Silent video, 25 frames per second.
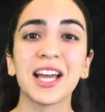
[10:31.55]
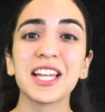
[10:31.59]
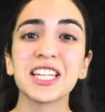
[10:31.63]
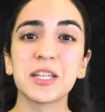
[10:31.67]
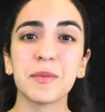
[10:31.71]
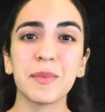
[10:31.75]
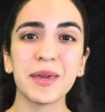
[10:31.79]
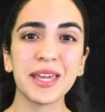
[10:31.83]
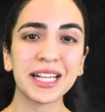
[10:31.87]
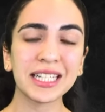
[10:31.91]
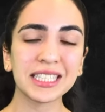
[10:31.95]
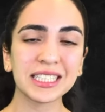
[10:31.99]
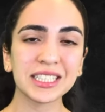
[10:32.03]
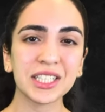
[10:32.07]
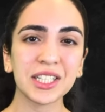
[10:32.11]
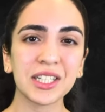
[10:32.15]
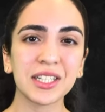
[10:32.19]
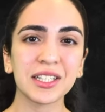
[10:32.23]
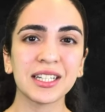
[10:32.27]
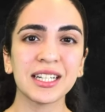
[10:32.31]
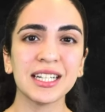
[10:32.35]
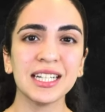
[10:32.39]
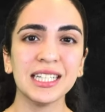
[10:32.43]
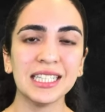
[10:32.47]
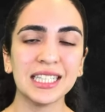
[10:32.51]
To be
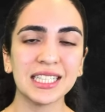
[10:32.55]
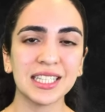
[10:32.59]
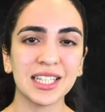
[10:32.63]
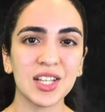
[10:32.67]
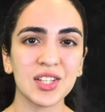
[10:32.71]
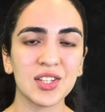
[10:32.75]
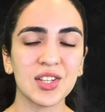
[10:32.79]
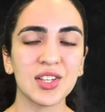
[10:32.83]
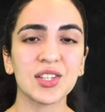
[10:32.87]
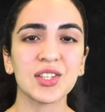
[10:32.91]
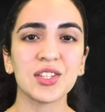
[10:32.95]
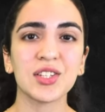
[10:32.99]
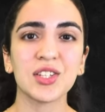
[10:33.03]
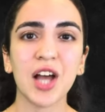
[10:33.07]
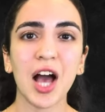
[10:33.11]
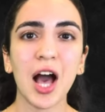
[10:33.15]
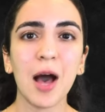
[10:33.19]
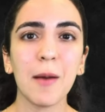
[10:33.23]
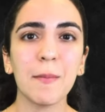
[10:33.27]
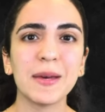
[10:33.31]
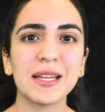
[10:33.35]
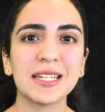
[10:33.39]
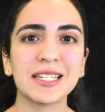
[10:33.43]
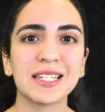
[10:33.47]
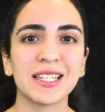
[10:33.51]
clear, this is
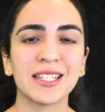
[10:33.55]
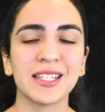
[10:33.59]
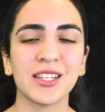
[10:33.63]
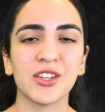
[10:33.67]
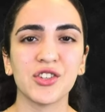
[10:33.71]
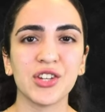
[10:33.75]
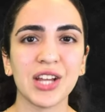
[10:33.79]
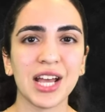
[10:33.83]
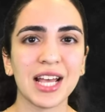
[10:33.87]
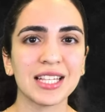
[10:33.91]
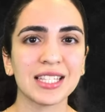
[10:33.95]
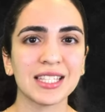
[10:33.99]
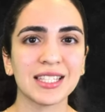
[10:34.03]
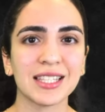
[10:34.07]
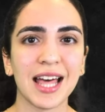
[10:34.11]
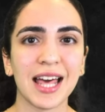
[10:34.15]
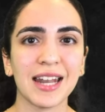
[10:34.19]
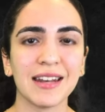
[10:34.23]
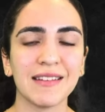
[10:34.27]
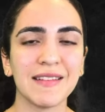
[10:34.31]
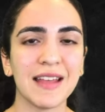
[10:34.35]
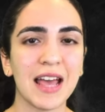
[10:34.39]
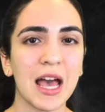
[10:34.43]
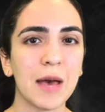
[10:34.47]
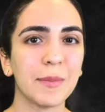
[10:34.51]
not meant to suggest that
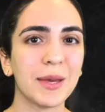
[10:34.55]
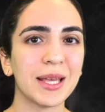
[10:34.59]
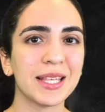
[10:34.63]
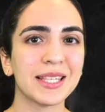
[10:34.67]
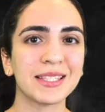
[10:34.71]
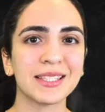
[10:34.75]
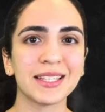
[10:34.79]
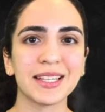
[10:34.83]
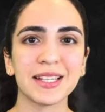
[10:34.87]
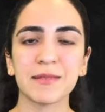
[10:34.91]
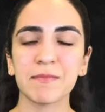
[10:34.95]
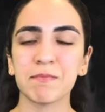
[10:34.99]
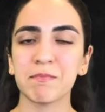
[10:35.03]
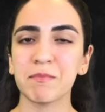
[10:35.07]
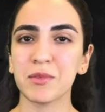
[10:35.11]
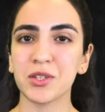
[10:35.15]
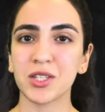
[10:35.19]
M S Cs